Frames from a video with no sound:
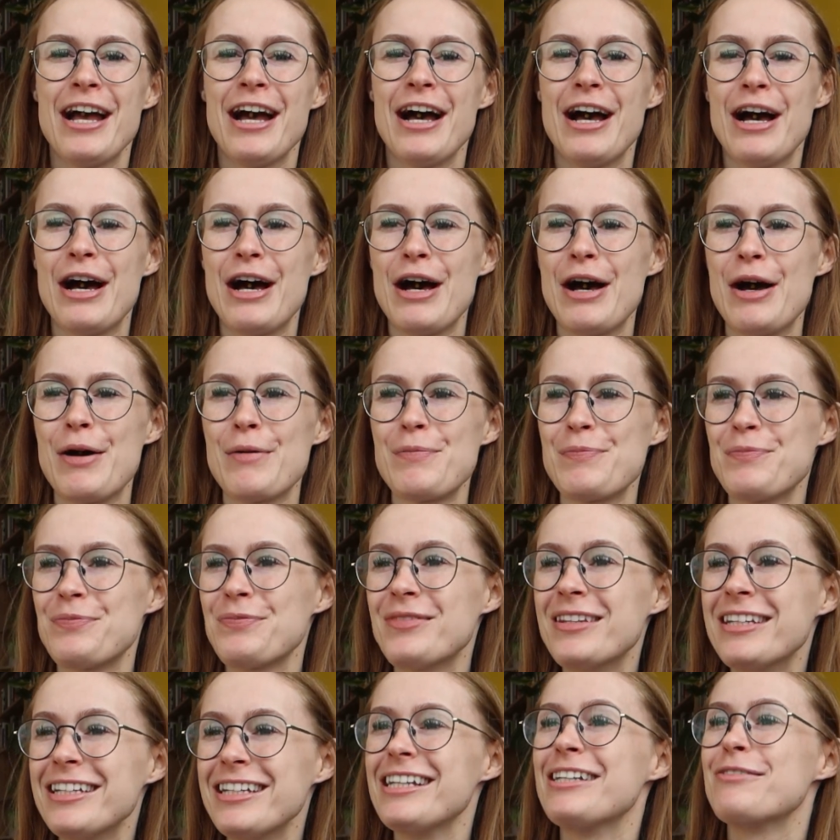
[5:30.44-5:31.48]

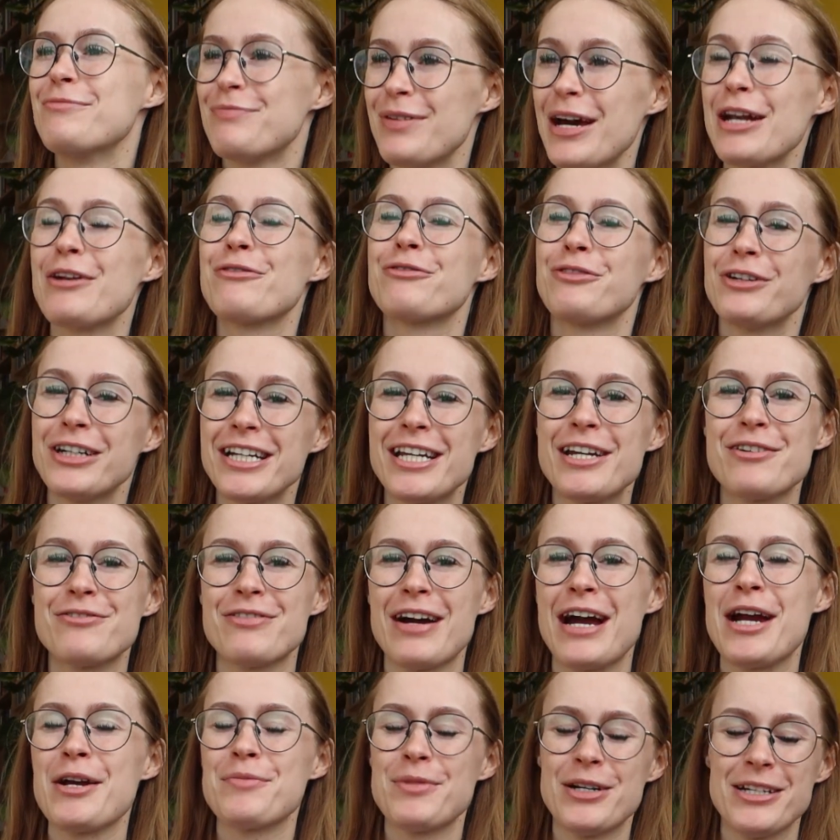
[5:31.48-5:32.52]
better for the
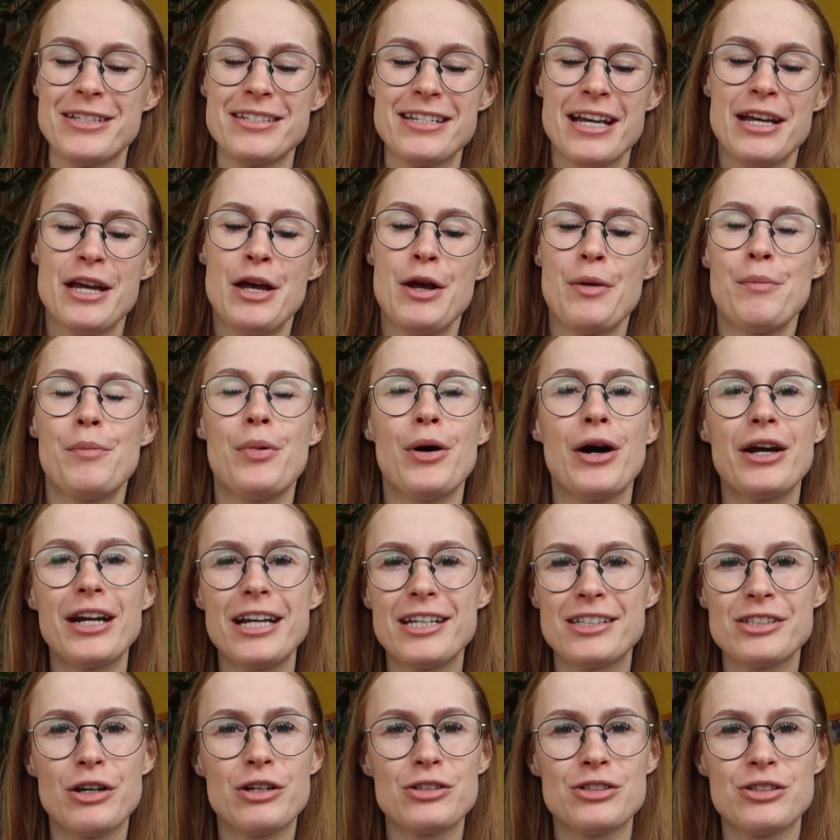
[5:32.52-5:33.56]
environment, but
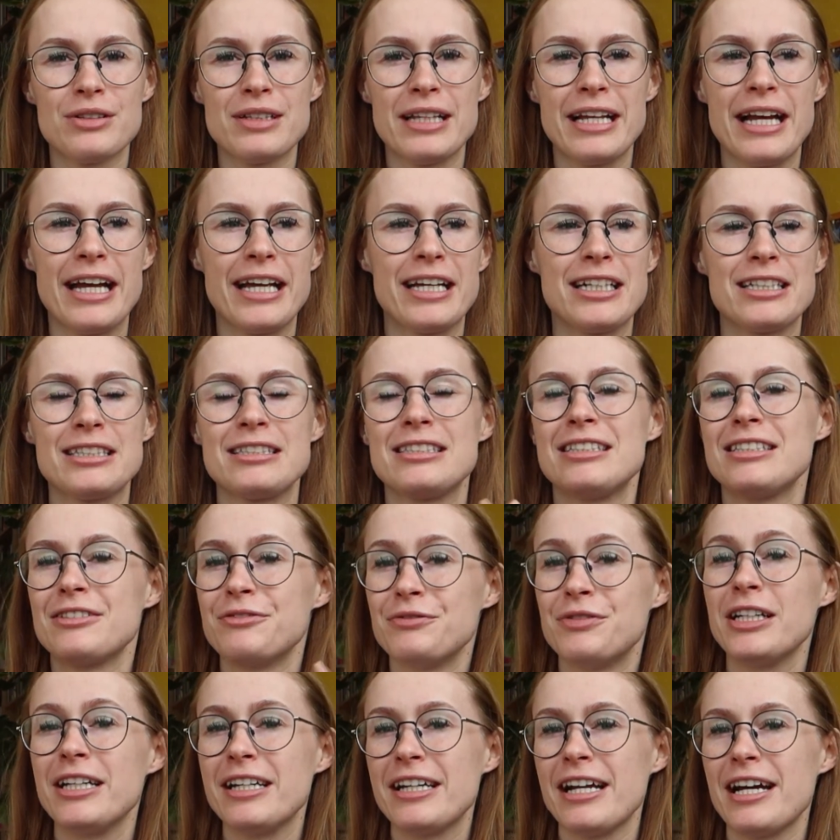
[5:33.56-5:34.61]
it's also like
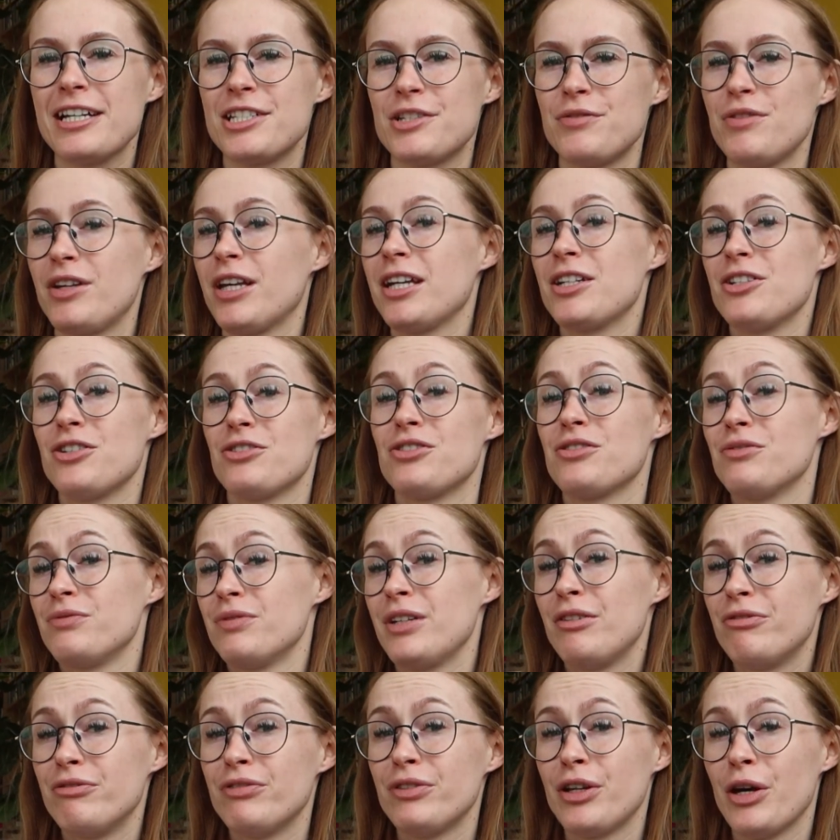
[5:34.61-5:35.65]
really nice if you can just
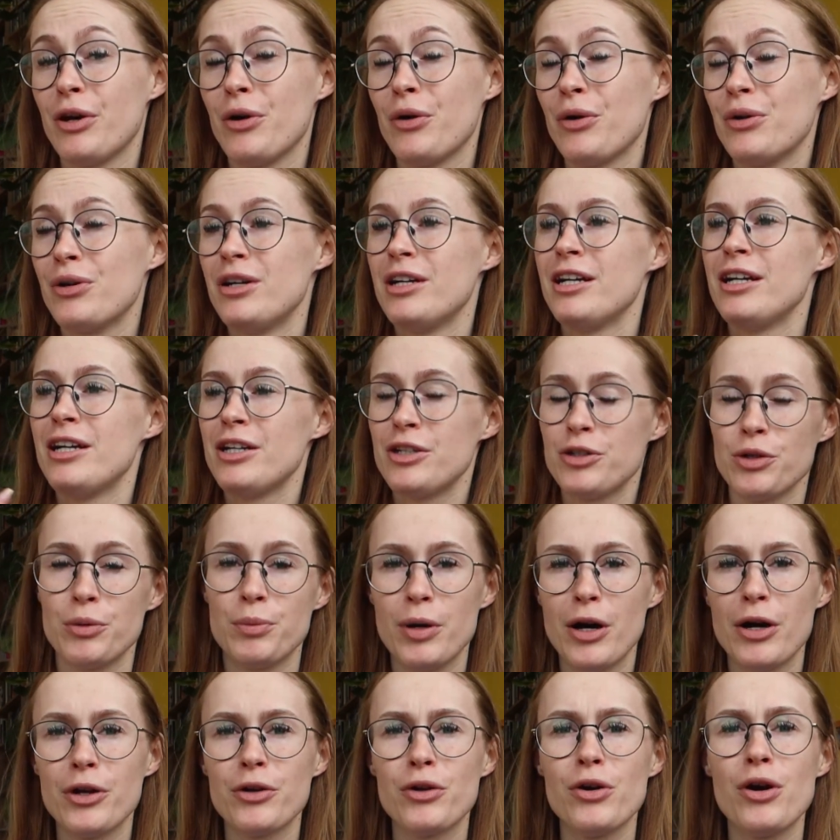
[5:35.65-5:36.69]
refill your
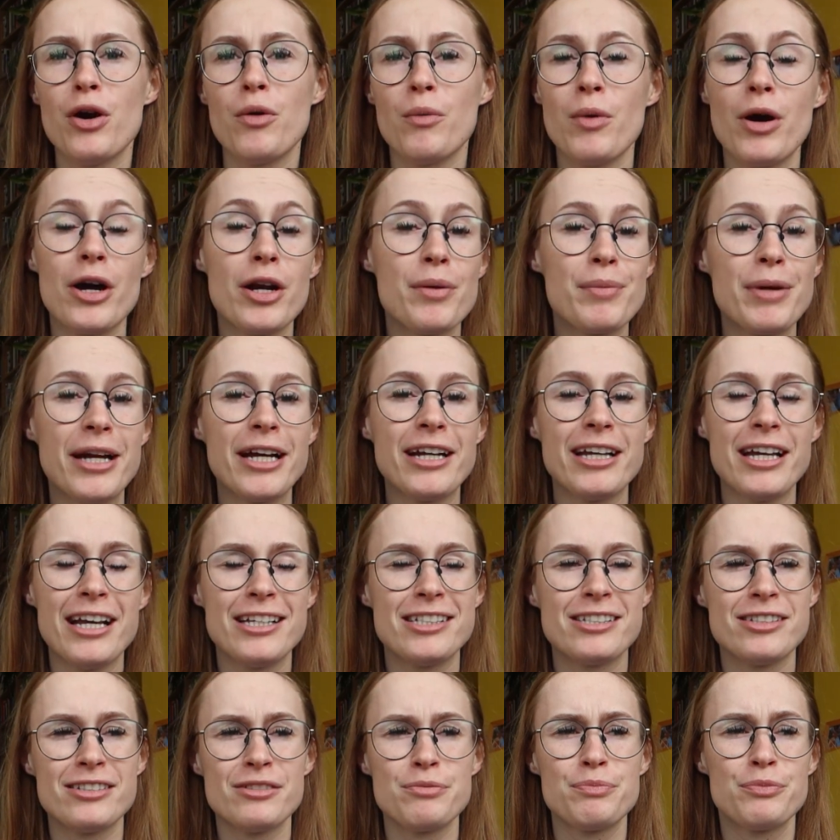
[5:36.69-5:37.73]
bottle. A water bag
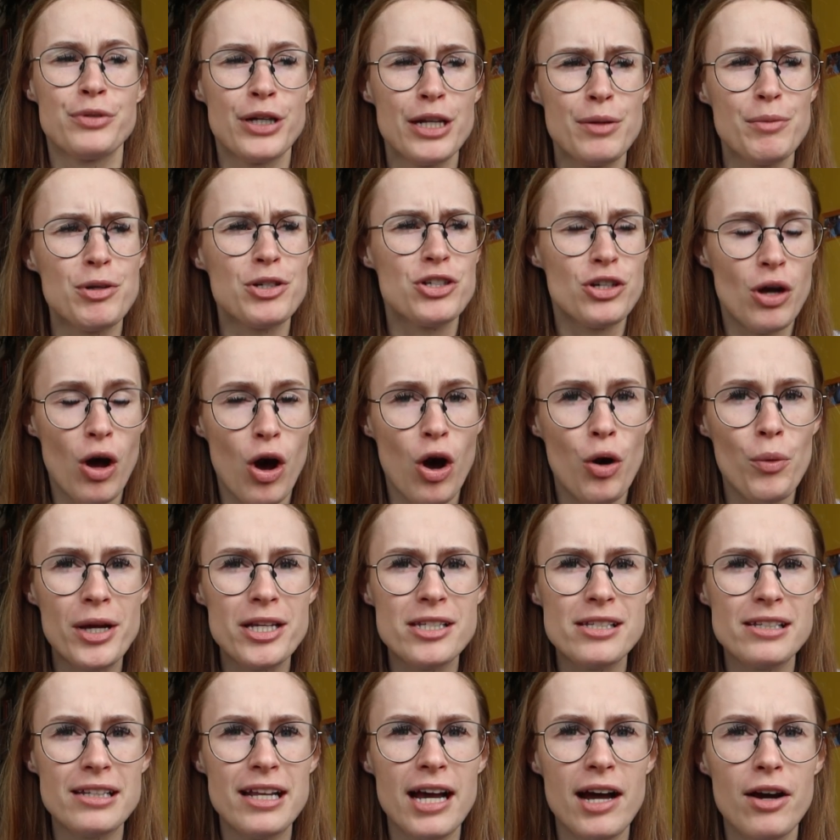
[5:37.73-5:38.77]
is pretty much
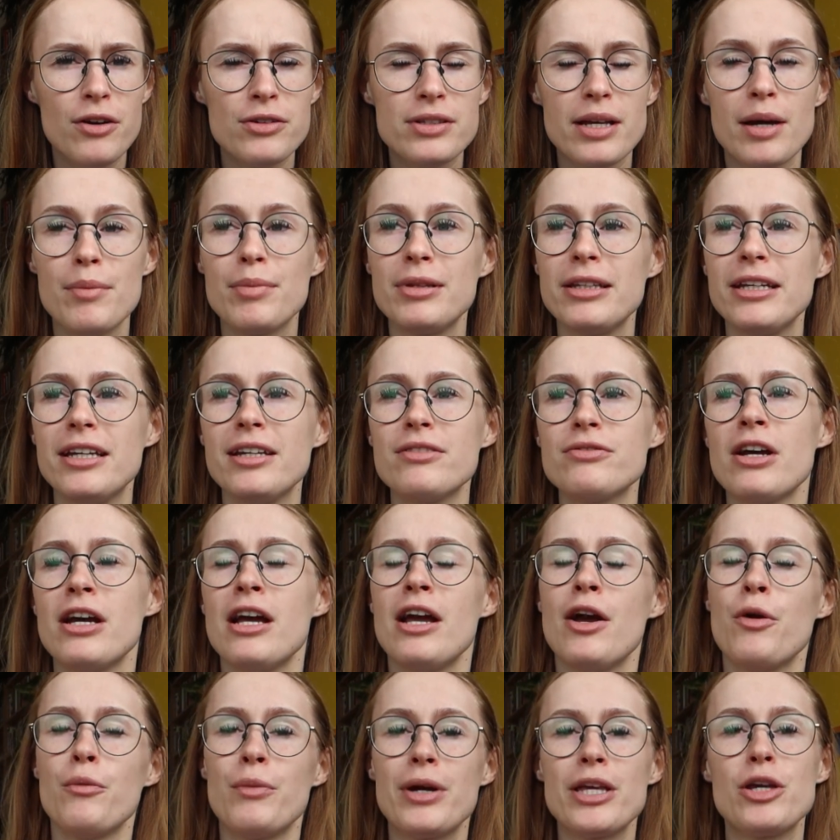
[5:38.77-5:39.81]
always allowed, I
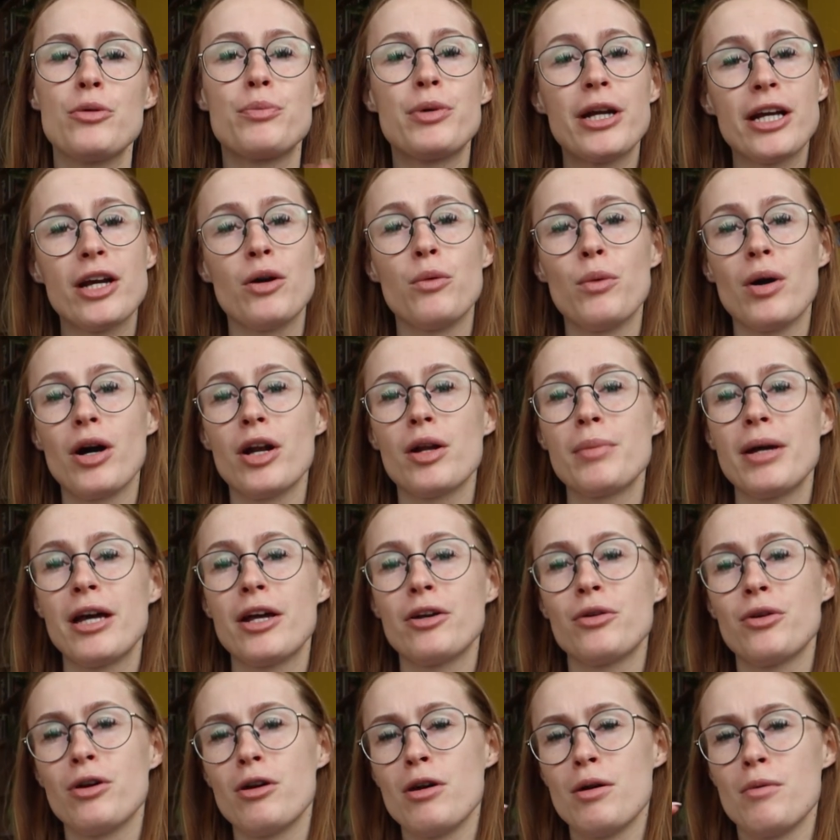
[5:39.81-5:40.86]
believe. When you bring a water
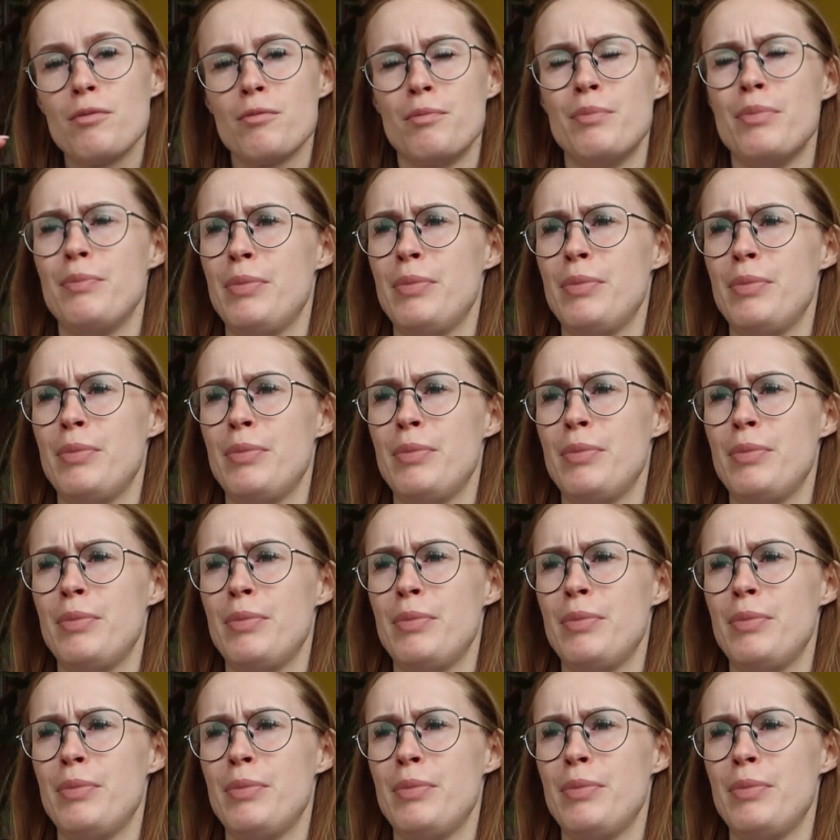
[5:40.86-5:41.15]
bottle,